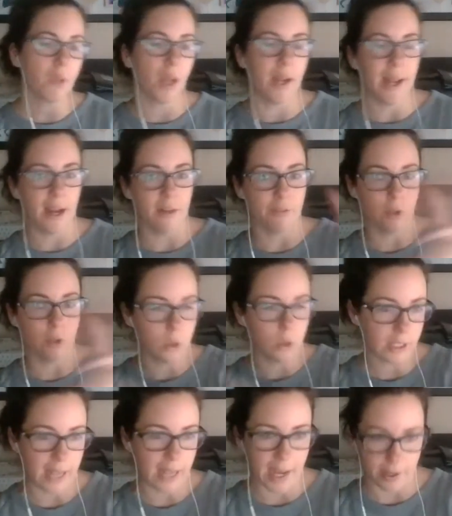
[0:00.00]
I have
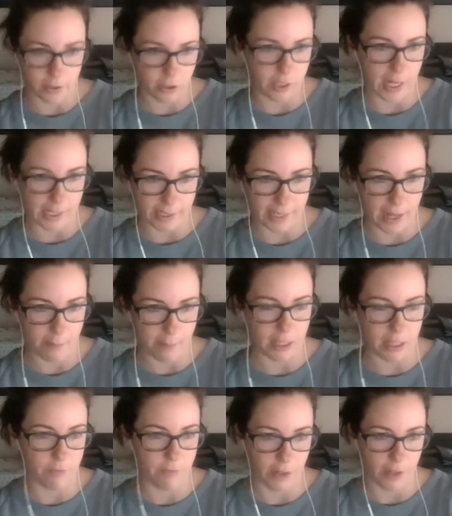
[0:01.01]
Google Calendar yelling at
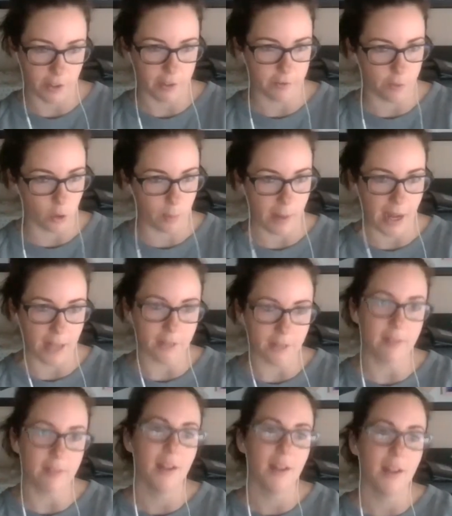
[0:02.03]
me in various formats
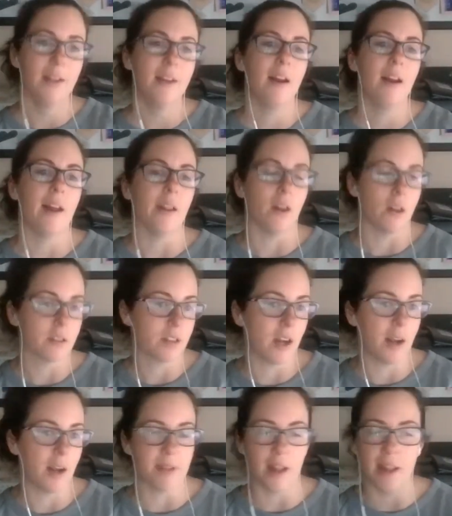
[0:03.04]
at all
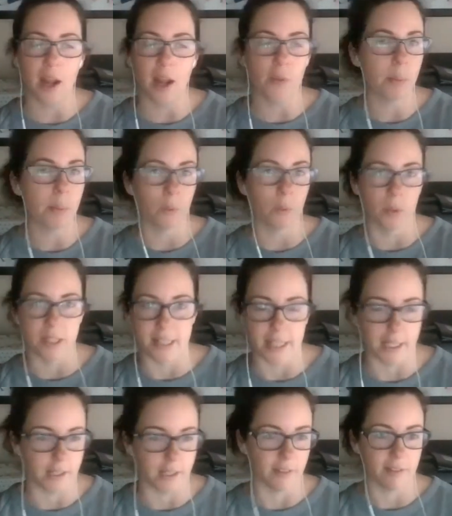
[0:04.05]
times, and I will put
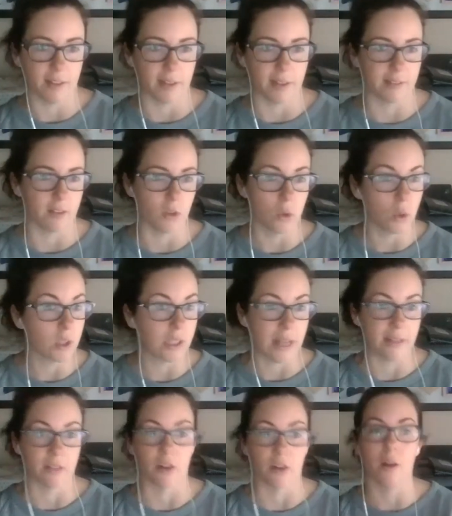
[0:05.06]
ridiculous things in Google Calendar.